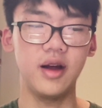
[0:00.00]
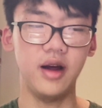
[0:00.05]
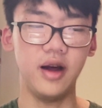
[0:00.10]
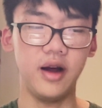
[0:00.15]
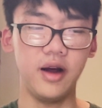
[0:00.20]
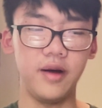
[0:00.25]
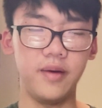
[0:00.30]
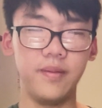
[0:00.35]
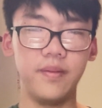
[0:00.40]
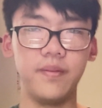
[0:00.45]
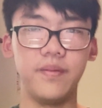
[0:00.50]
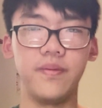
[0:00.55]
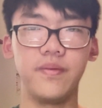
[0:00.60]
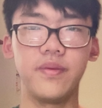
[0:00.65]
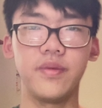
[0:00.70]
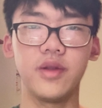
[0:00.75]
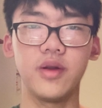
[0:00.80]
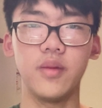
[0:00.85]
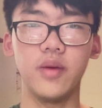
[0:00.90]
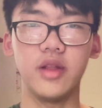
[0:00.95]
Wanted
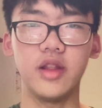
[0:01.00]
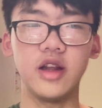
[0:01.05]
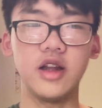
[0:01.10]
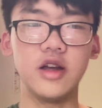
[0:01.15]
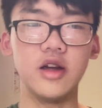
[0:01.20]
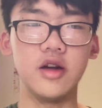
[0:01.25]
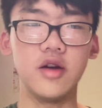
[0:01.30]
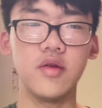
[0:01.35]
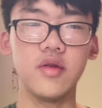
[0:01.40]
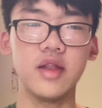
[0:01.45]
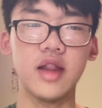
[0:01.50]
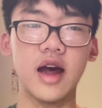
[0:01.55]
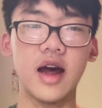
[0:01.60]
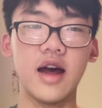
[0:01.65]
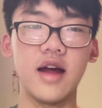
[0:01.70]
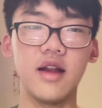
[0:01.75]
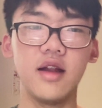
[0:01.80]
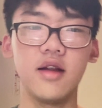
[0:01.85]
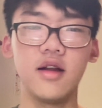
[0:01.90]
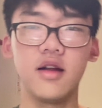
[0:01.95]
to note
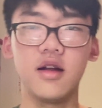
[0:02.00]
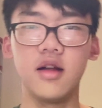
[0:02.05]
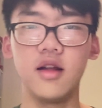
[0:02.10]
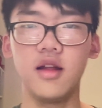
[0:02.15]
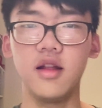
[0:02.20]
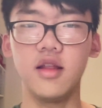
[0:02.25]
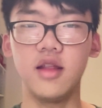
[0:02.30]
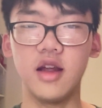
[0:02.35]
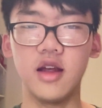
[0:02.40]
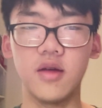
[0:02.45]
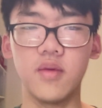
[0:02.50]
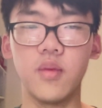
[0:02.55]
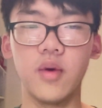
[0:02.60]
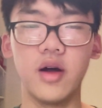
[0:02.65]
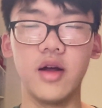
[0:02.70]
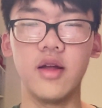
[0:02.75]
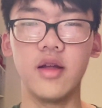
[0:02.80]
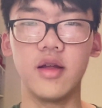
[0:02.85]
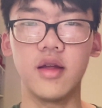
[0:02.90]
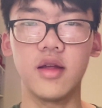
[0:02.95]
that
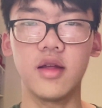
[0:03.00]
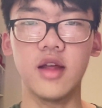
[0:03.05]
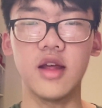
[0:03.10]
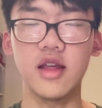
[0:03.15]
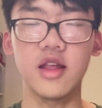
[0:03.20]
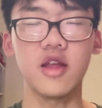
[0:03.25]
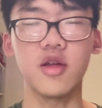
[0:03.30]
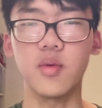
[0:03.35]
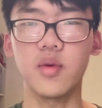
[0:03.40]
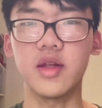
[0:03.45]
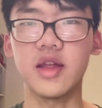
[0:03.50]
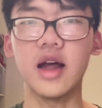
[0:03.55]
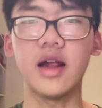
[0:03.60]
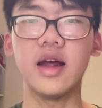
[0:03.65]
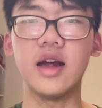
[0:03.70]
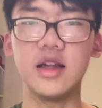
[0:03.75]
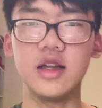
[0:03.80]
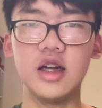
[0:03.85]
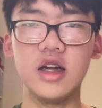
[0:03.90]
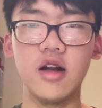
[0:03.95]
since this was Cell
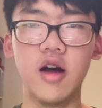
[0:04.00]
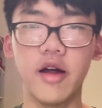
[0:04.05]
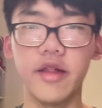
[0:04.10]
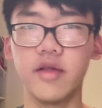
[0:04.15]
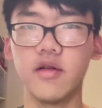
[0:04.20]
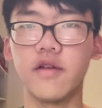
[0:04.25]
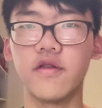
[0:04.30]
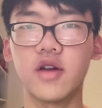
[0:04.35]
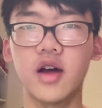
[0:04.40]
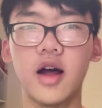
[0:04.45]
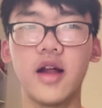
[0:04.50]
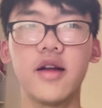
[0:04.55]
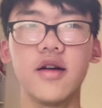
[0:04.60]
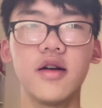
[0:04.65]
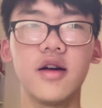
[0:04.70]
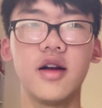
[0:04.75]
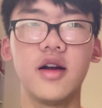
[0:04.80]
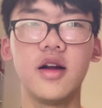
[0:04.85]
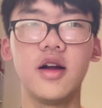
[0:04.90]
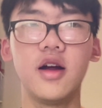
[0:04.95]
18, author of
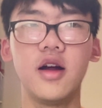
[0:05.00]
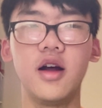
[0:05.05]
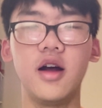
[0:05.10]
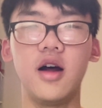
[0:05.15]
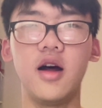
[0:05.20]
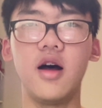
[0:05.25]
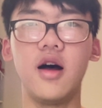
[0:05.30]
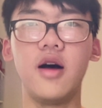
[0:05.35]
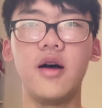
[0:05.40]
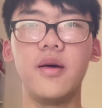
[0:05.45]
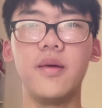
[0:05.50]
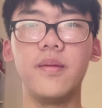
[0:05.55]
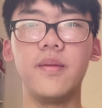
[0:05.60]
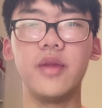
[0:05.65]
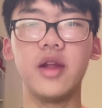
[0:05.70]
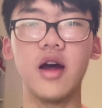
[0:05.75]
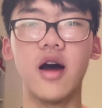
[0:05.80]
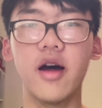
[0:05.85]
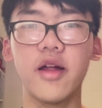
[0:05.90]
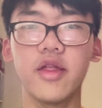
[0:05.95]
Color,
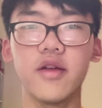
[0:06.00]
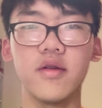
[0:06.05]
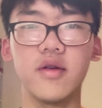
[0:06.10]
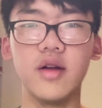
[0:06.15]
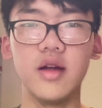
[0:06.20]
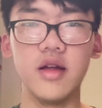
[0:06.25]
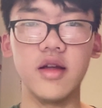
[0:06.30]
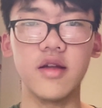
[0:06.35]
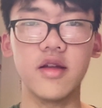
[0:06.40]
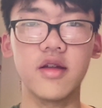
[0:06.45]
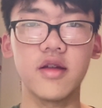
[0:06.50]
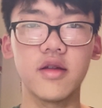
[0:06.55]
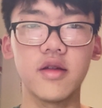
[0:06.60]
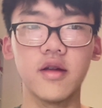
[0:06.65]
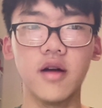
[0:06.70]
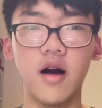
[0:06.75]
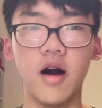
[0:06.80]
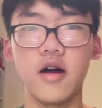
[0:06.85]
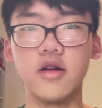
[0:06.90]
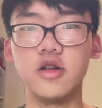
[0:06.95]
the author
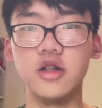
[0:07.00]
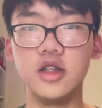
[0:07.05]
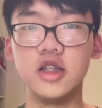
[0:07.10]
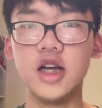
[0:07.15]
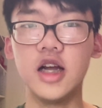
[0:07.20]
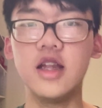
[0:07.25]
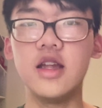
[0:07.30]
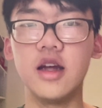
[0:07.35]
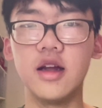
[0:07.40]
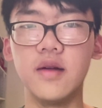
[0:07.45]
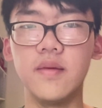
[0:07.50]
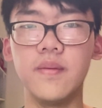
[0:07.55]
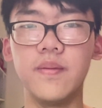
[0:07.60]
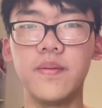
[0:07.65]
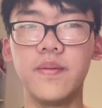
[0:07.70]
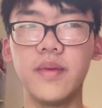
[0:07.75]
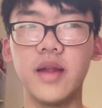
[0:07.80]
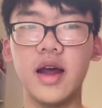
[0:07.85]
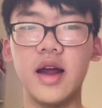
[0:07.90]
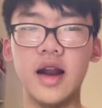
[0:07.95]
is Argentinian.
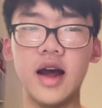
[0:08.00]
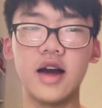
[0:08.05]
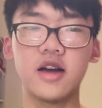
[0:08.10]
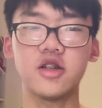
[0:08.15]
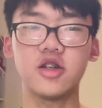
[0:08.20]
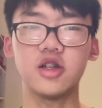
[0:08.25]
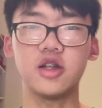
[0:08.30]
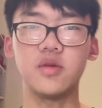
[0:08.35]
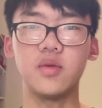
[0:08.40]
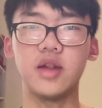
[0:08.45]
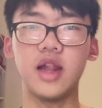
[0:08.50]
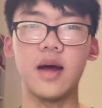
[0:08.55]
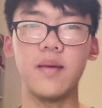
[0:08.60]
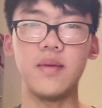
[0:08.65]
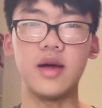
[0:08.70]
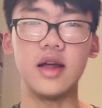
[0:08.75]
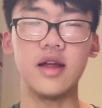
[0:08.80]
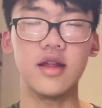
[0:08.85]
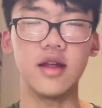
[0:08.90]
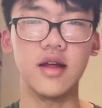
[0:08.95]
And actually, what that
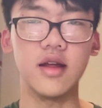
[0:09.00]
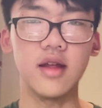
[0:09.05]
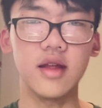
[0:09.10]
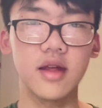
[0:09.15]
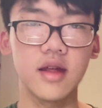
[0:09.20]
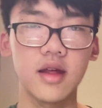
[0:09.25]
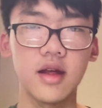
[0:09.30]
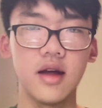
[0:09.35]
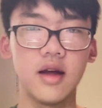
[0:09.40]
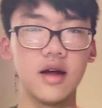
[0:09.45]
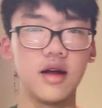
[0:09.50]
means is